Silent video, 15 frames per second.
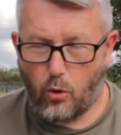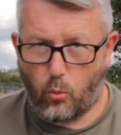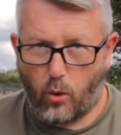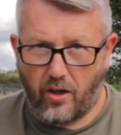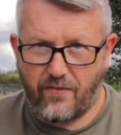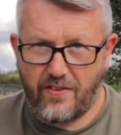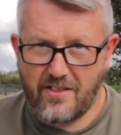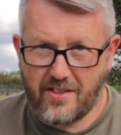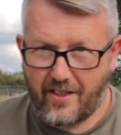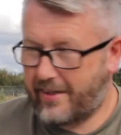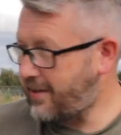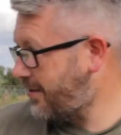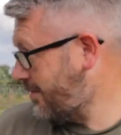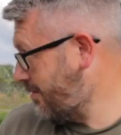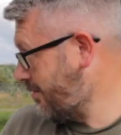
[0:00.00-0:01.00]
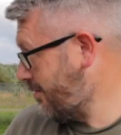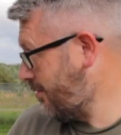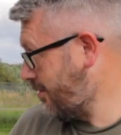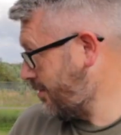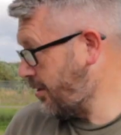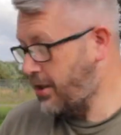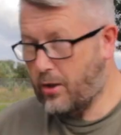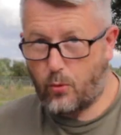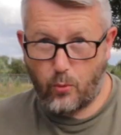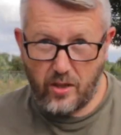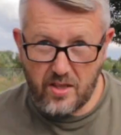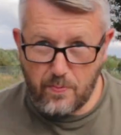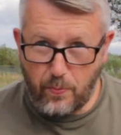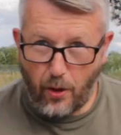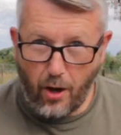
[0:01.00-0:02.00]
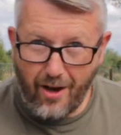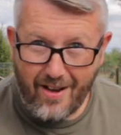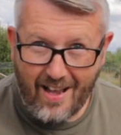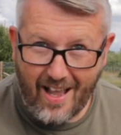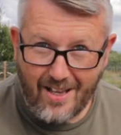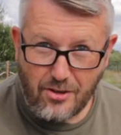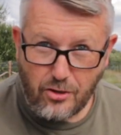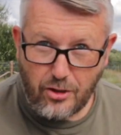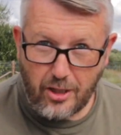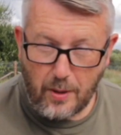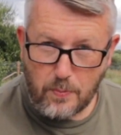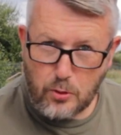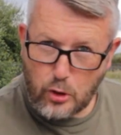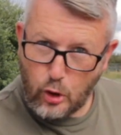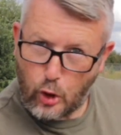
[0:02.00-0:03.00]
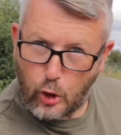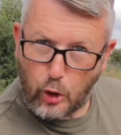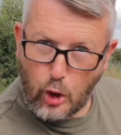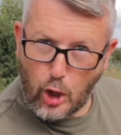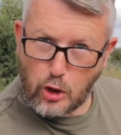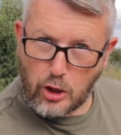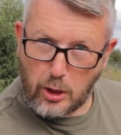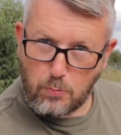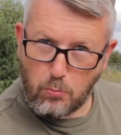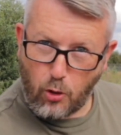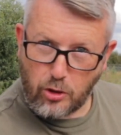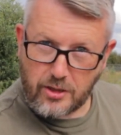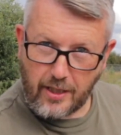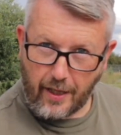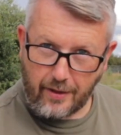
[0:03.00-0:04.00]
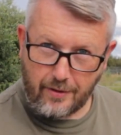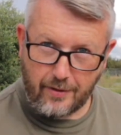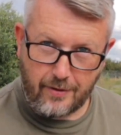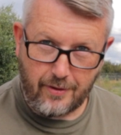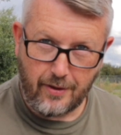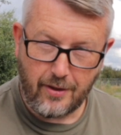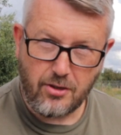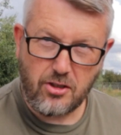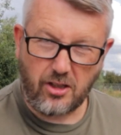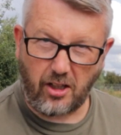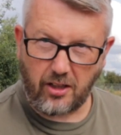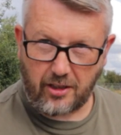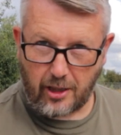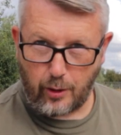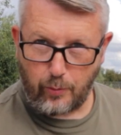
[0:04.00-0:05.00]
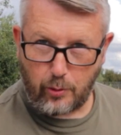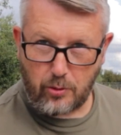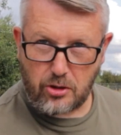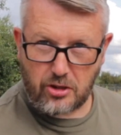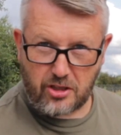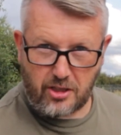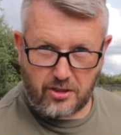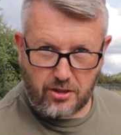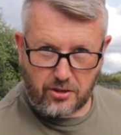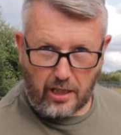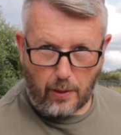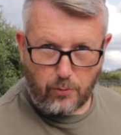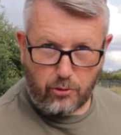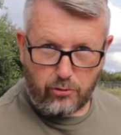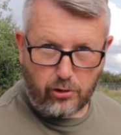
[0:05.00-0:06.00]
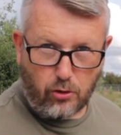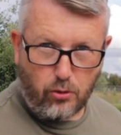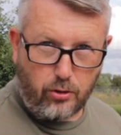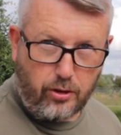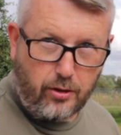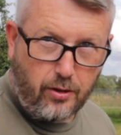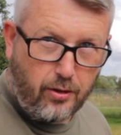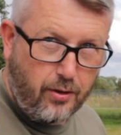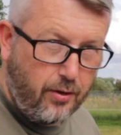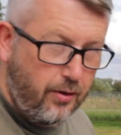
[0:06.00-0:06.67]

Wife is here with pie and chips. Get in, my son. She's going to kill me when she sees this camera recording.